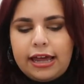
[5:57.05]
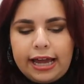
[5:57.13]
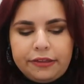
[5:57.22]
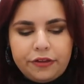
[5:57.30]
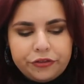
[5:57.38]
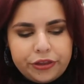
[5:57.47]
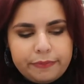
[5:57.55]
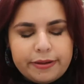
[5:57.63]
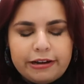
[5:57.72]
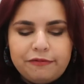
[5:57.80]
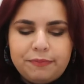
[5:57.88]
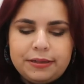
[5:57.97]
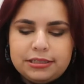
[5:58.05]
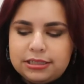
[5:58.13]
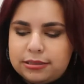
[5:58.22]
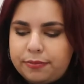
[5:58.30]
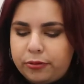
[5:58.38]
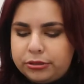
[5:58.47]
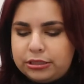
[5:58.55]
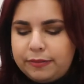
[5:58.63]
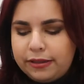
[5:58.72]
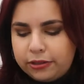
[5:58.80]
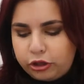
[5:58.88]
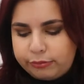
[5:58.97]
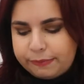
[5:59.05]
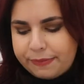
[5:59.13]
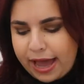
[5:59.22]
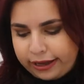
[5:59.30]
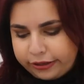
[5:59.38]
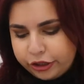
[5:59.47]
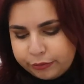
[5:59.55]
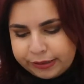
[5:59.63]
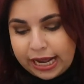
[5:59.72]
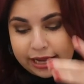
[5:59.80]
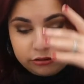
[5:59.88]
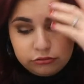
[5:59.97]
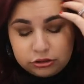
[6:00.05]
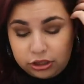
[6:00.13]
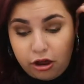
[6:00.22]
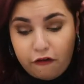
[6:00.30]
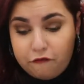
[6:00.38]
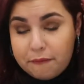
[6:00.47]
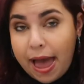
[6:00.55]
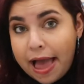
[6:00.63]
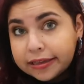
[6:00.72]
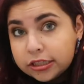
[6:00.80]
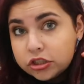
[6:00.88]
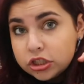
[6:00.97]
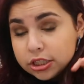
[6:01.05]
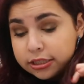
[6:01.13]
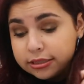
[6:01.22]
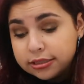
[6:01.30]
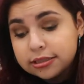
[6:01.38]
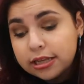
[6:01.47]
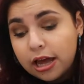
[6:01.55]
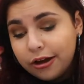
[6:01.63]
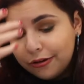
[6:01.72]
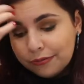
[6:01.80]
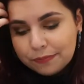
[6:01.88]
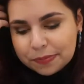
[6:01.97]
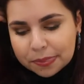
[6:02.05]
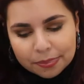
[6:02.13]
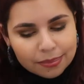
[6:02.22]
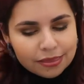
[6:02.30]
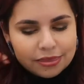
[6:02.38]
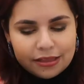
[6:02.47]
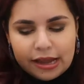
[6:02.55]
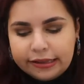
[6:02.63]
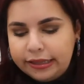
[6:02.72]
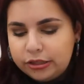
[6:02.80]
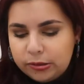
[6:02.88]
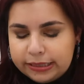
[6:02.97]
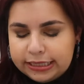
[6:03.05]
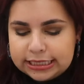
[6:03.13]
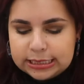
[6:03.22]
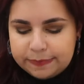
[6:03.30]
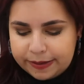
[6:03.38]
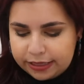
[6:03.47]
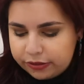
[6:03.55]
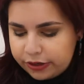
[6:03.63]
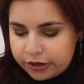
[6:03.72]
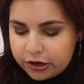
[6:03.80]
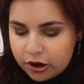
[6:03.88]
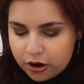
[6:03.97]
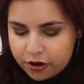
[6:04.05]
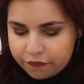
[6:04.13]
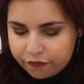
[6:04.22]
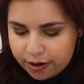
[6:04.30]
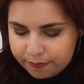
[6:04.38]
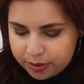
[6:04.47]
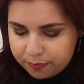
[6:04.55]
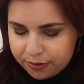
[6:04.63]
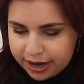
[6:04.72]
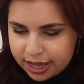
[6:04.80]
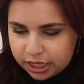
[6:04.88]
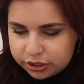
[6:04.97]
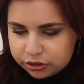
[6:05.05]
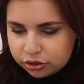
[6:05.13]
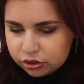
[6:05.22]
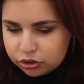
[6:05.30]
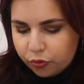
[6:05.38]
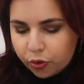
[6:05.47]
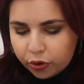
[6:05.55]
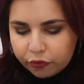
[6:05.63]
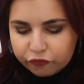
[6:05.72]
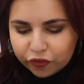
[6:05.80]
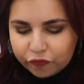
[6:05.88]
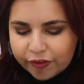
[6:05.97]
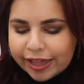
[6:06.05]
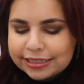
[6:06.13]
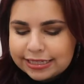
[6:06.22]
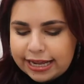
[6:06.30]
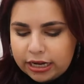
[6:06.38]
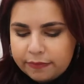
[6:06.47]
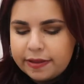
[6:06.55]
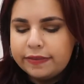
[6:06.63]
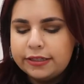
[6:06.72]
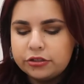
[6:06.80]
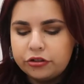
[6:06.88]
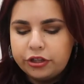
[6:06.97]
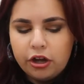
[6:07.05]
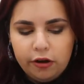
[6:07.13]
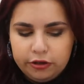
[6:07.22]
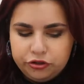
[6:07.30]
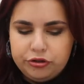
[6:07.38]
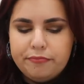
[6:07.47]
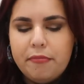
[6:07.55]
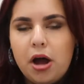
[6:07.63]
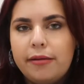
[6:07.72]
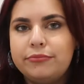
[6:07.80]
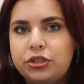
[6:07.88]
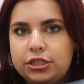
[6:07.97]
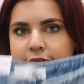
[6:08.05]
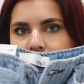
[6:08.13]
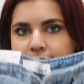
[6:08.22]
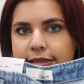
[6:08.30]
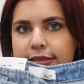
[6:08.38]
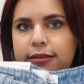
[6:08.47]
I think they might have been supposed to be a little bit baggier, but I don't love baggy jeans, so I like these fit. They are from the brand or Vervette Denim, and these are the Audrey Mom jeans.